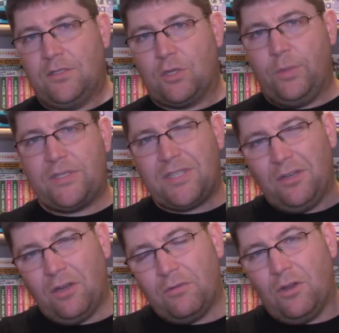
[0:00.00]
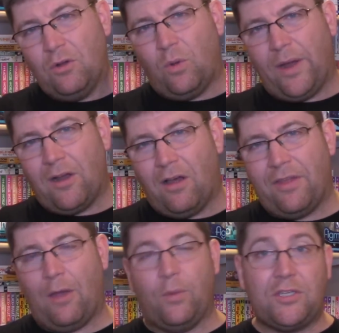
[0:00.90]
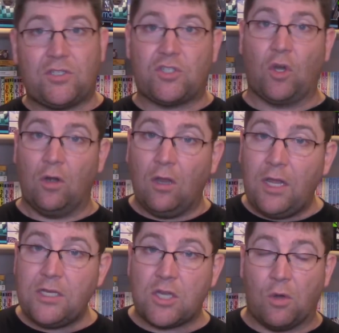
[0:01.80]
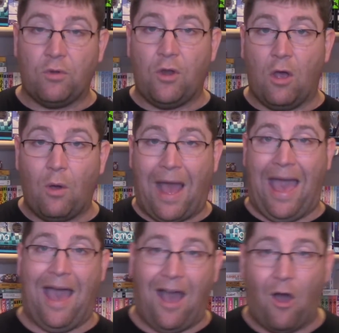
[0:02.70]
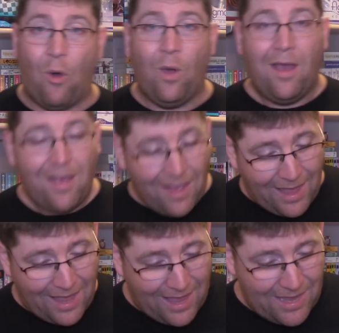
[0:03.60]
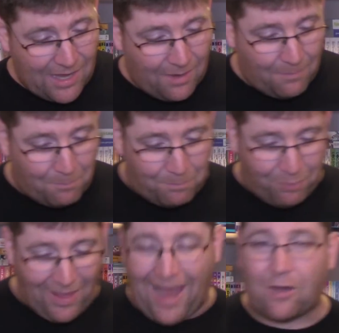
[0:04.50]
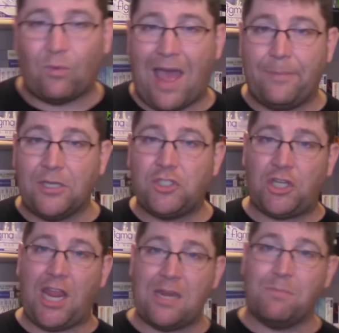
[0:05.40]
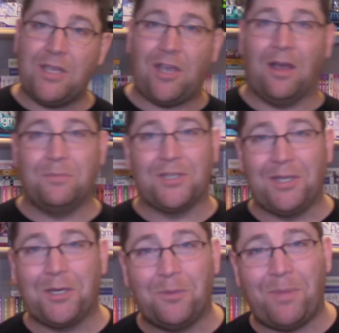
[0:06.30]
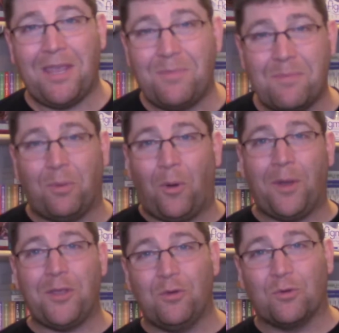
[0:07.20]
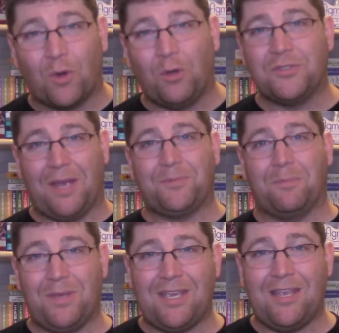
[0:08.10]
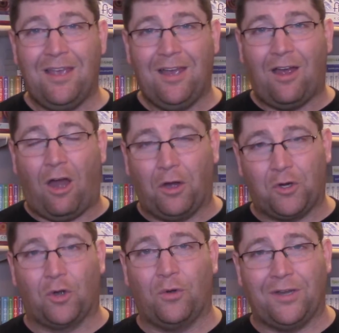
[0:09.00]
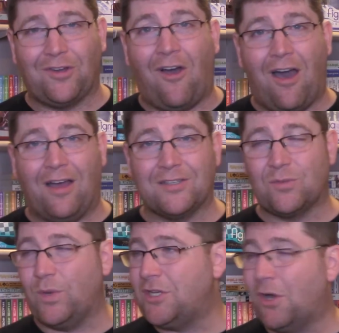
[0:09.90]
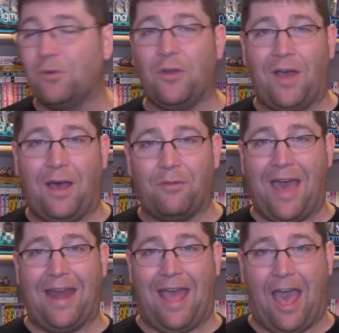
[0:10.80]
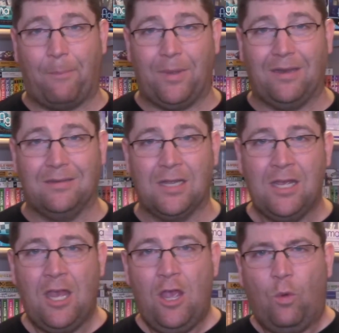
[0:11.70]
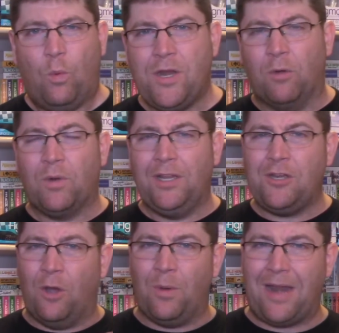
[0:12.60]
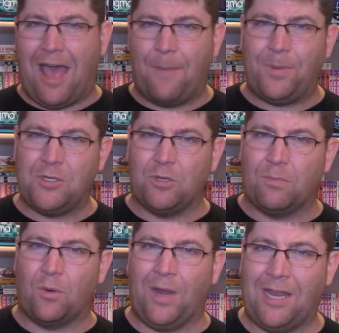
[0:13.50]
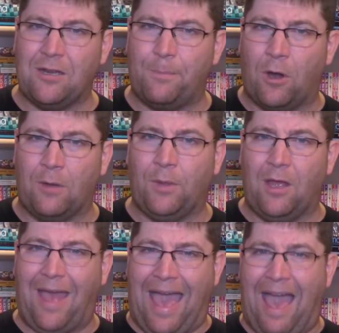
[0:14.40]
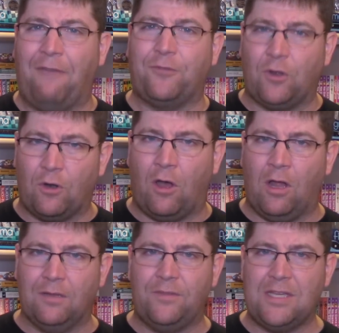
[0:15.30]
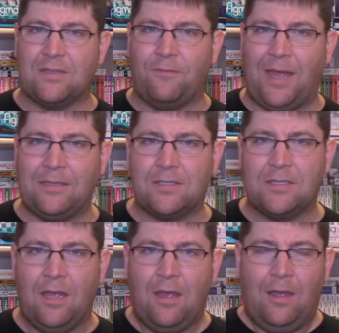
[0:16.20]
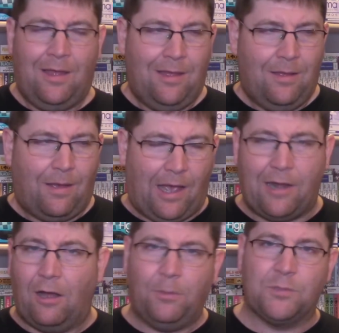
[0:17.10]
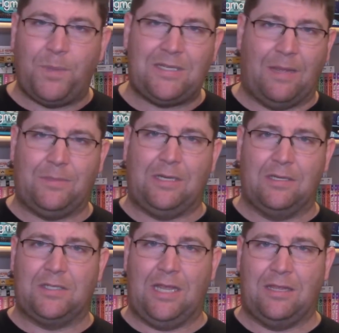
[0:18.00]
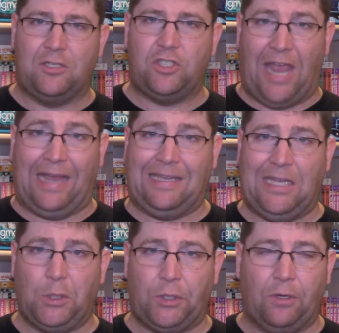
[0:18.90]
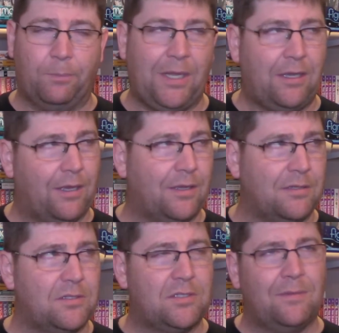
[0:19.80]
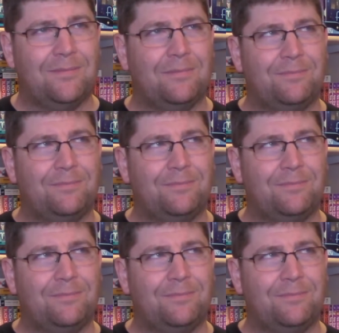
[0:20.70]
So we still don't know quite all that. We certainly don't know how a black rabbit chain becomes a little baby boy who grows up to be our current Oz. We don't know how that happened. We don't really know what happened to Miranda Barma after all of these events. I'd almost be tempted to say that Jack killed her because